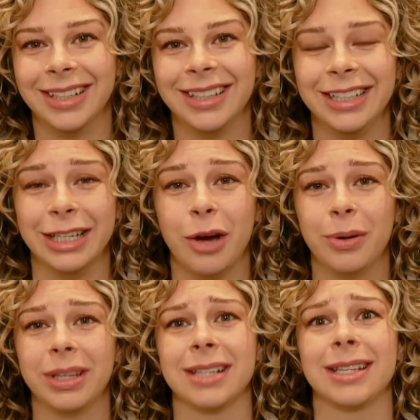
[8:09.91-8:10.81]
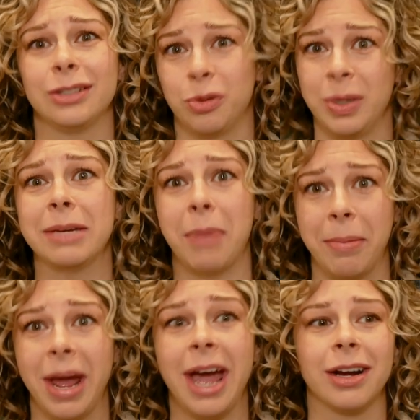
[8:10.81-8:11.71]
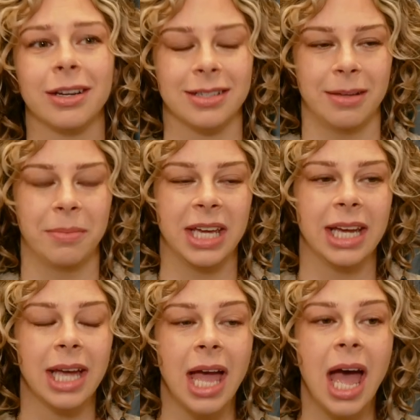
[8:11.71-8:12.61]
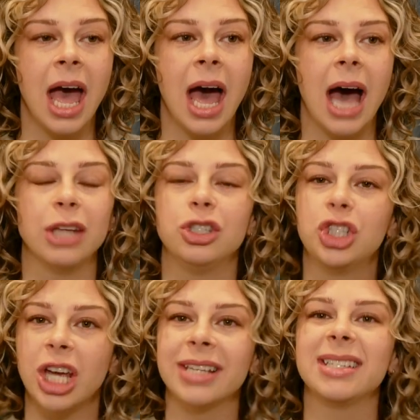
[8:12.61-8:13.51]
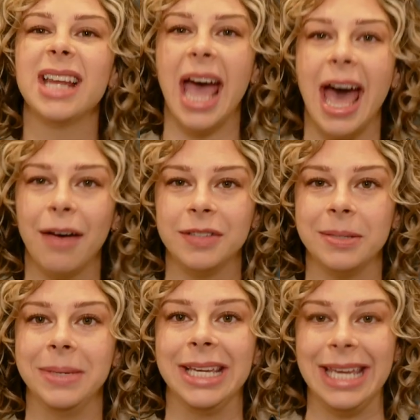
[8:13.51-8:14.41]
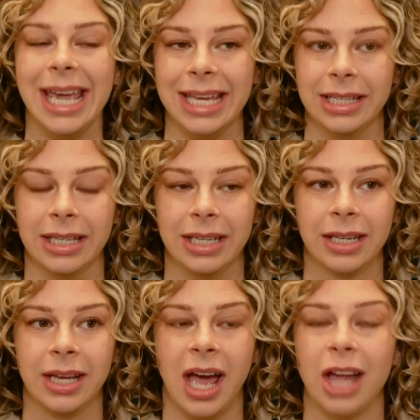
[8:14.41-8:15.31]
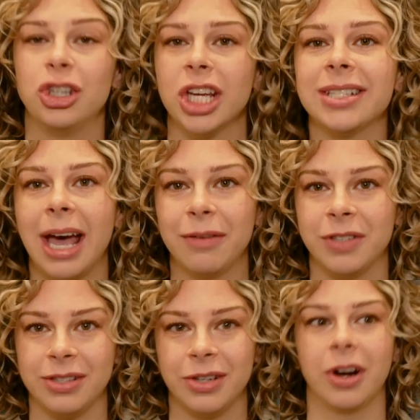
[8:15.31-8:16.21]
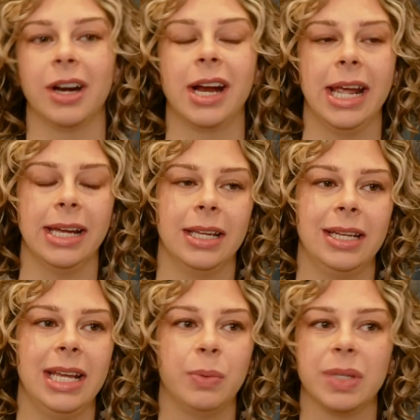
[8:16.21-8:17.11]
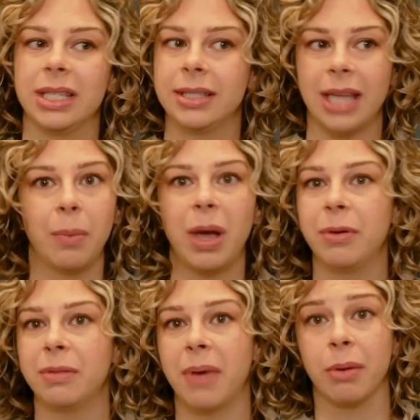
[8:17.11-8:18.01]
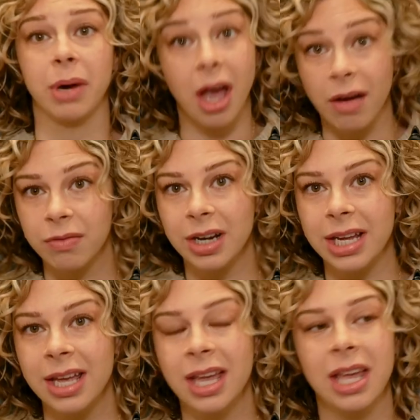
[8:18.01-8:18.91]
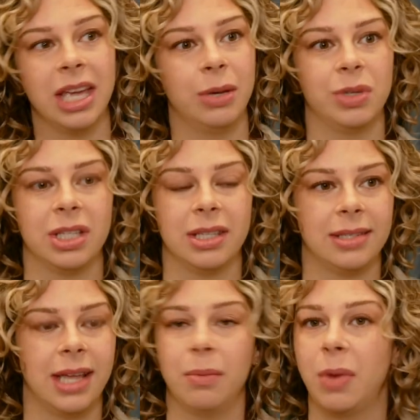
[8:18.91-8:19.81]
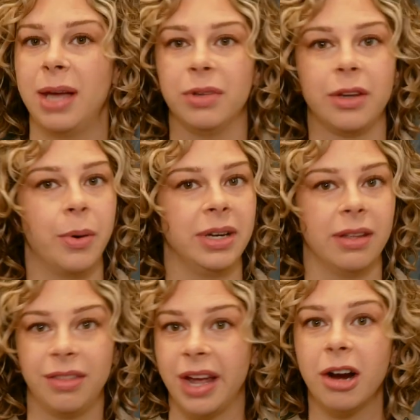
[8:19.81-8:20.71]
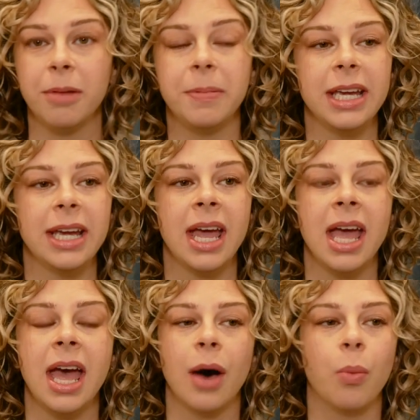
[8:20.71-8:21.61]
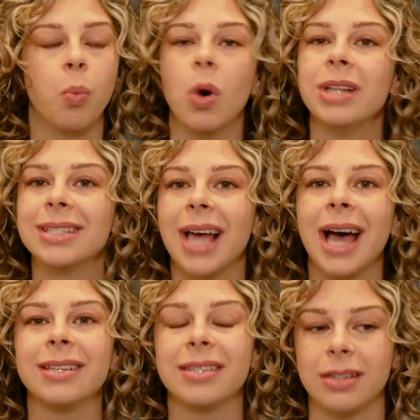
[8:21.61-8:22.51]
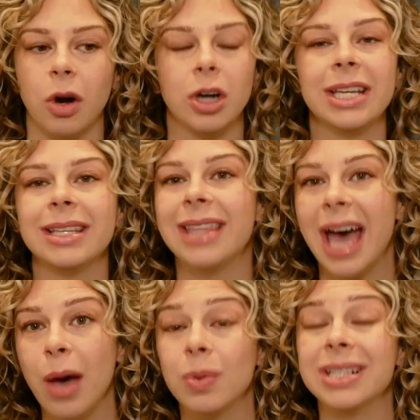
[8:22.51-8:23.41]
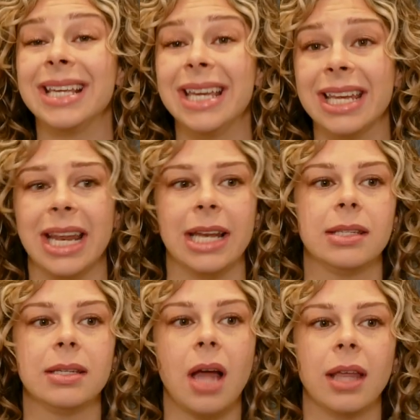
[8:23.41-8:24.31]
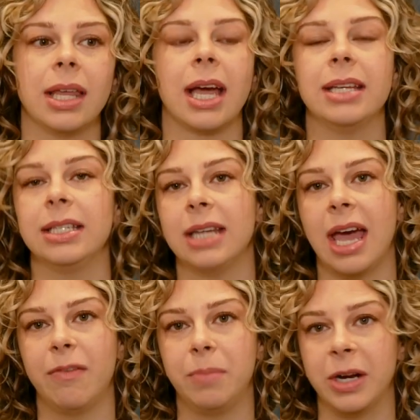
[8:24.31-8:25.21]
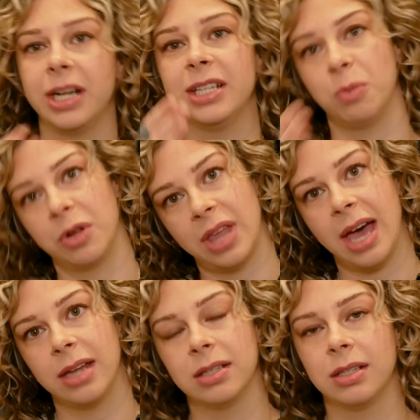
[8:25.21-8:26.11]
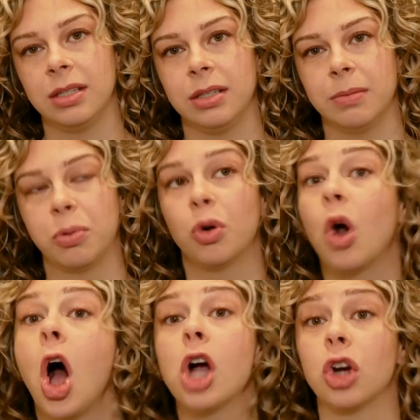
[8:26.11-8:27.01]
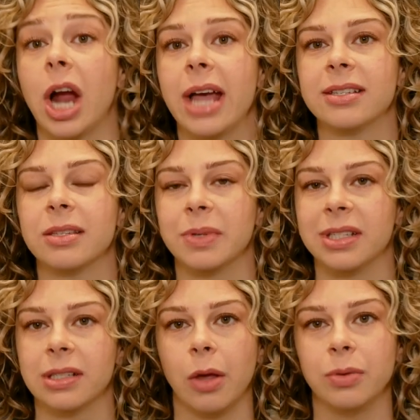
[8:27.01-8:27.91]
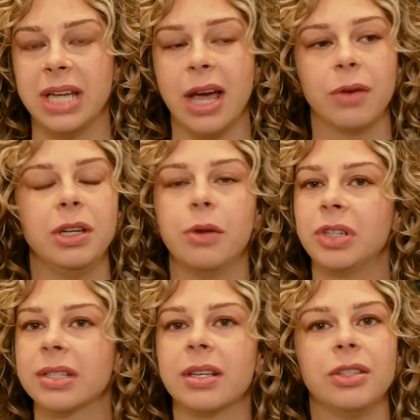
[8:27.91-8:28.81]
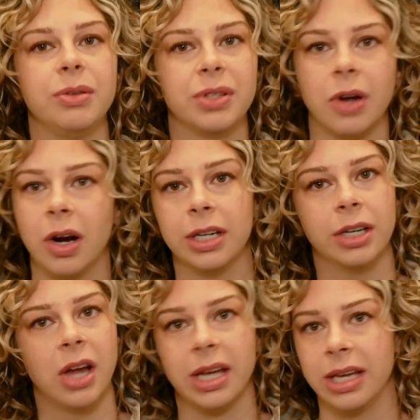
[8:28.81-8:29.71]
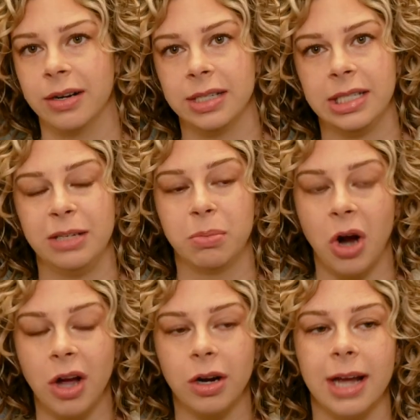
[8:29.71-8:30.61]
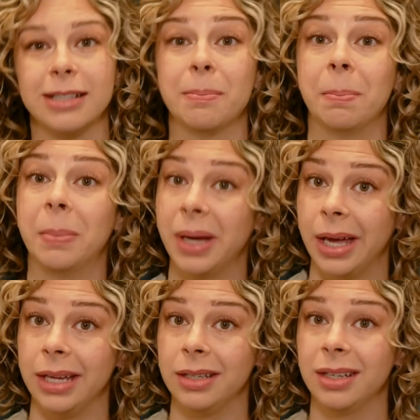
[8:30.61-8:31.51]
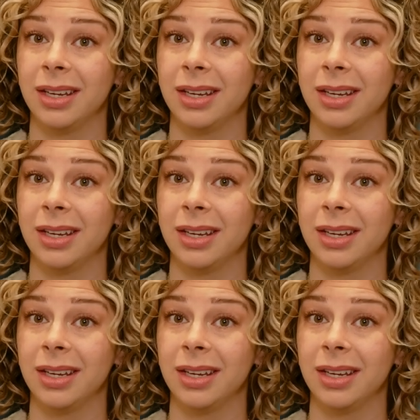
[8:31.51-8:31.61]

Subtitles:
unless I tweak my back or something. I just have to begin. I just have to start. And it was the same way with my recovery. It was the same way with going to therapy. Once I started, that was it. And it's not like I didn't have periods where that progress would slow down. Just because you start, you're not guaranteed progress. But